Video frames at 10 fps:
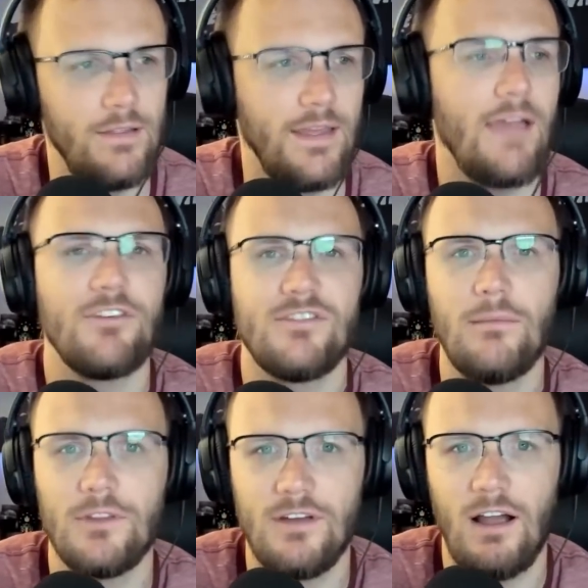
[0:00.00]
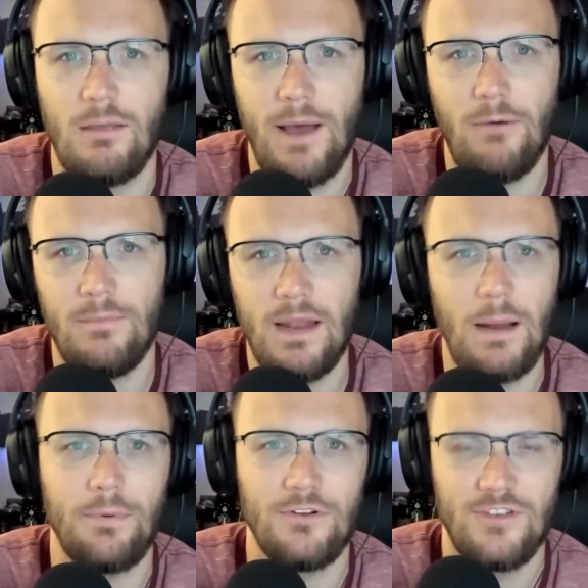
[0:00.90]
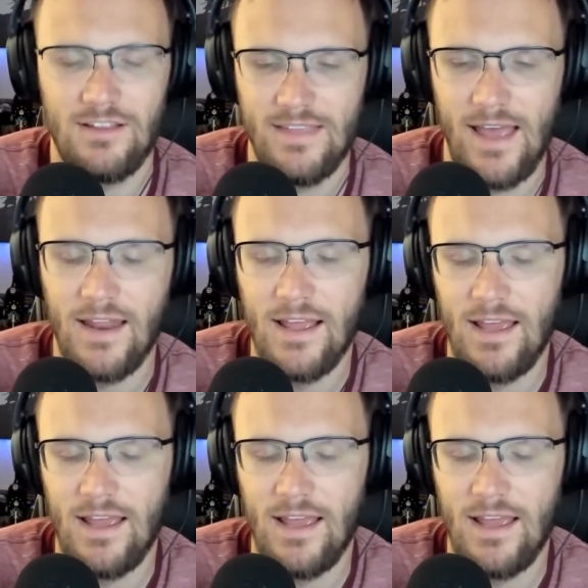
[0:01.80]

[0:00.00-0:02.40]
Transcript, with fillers: They gave us something to talk about, and I appreciate that.